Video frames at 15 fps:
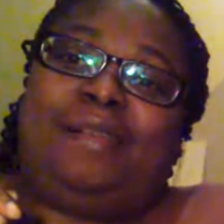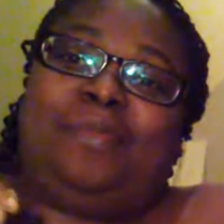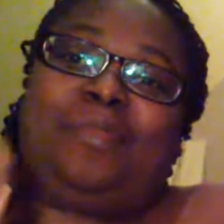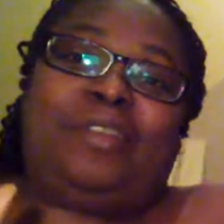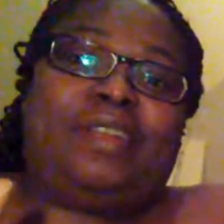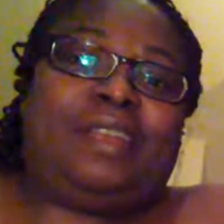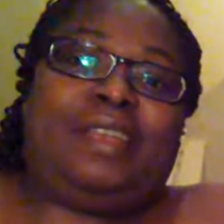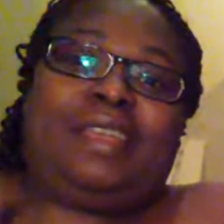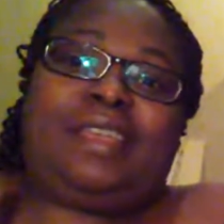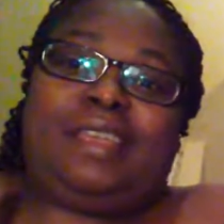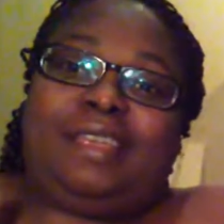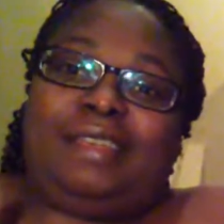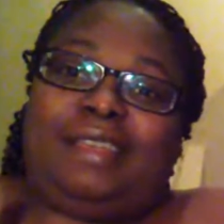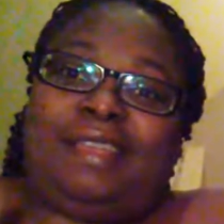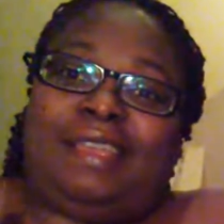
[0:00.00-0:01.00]
we're gonna get
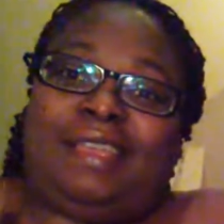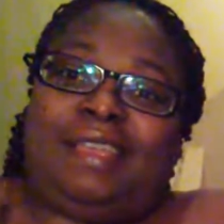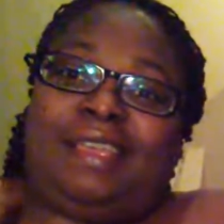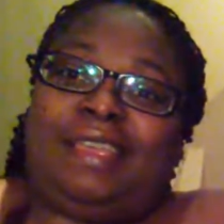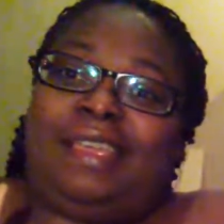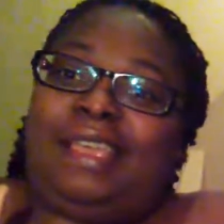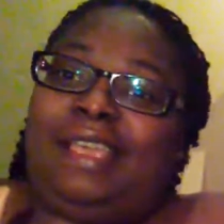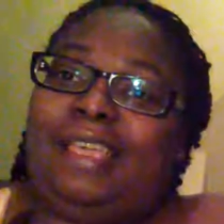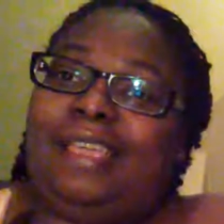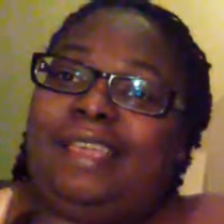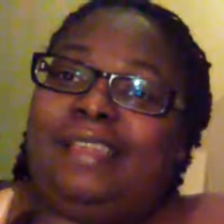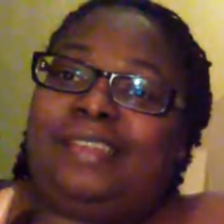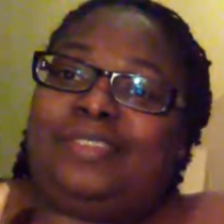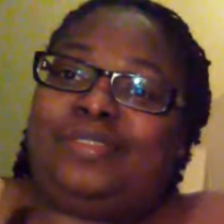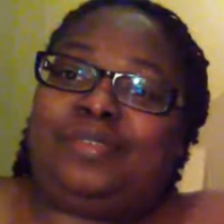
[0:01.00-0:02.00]
eating
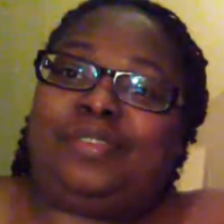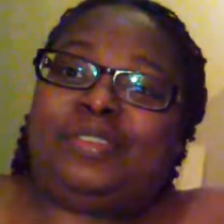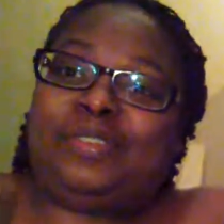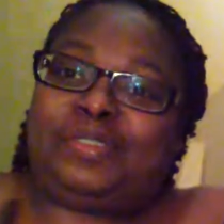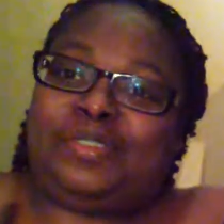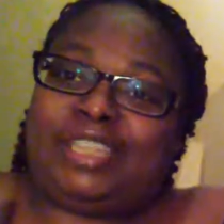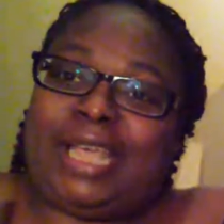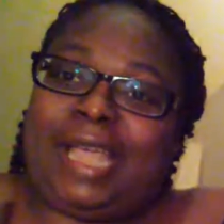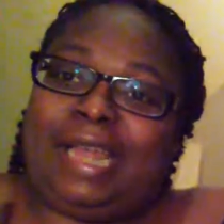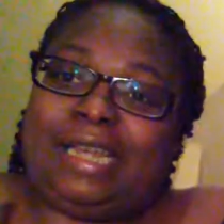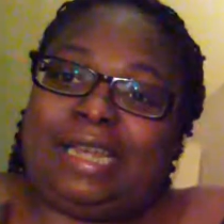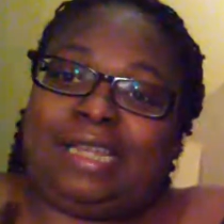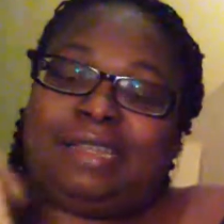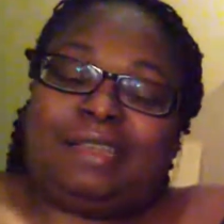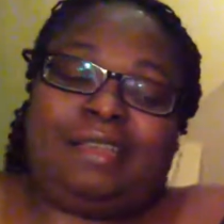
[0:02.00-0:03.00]
and do a little
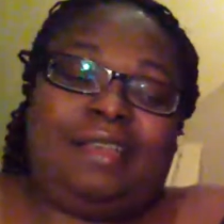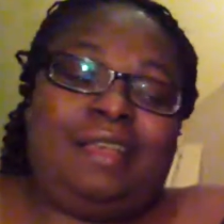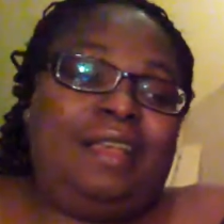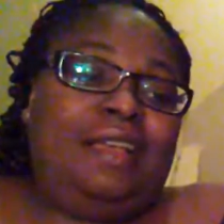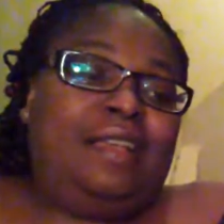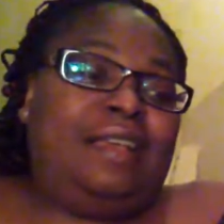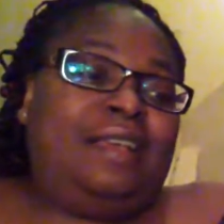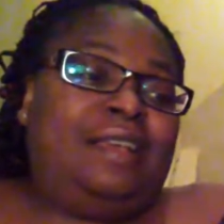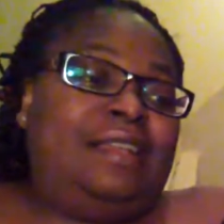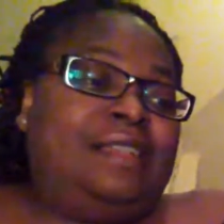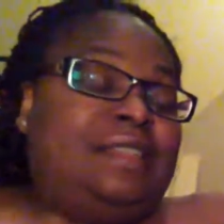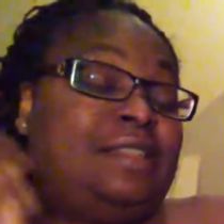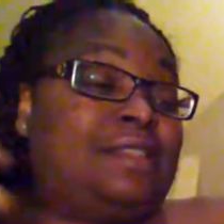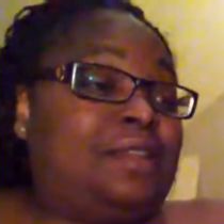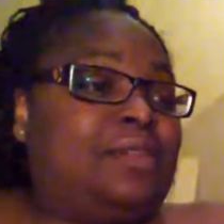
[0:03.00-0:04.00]
chatting.
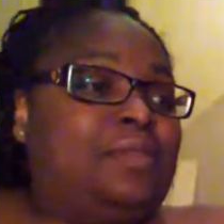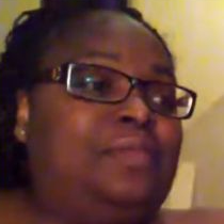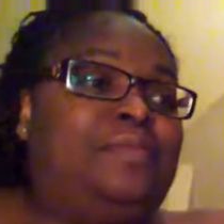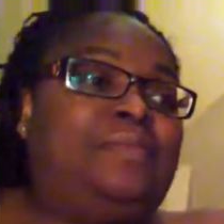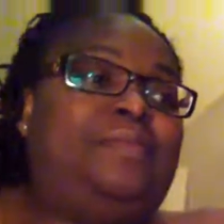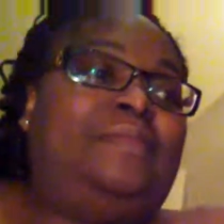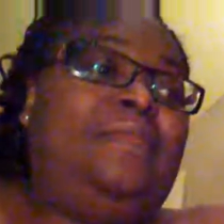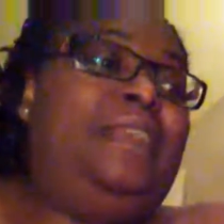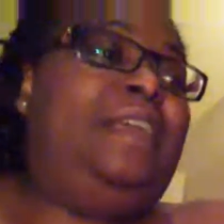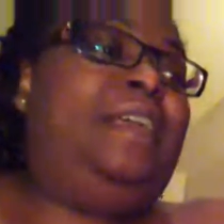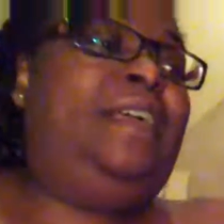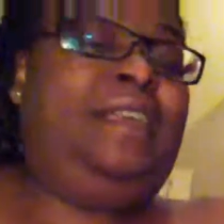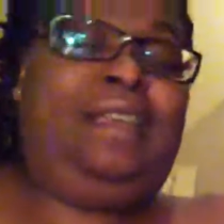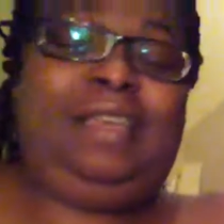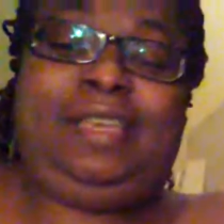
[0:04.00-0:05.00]
So
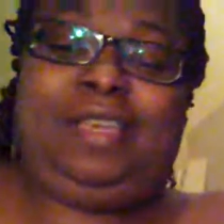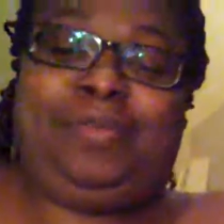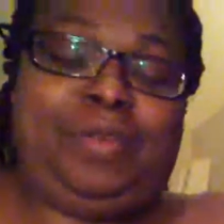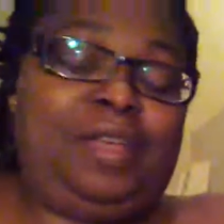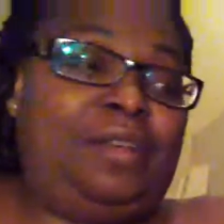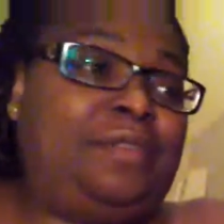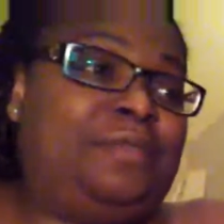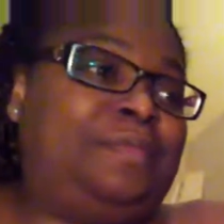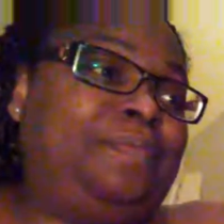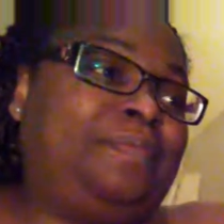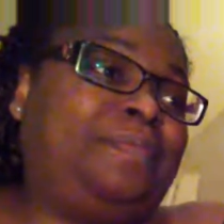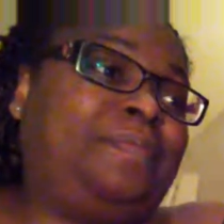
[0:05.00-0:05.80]
here we go.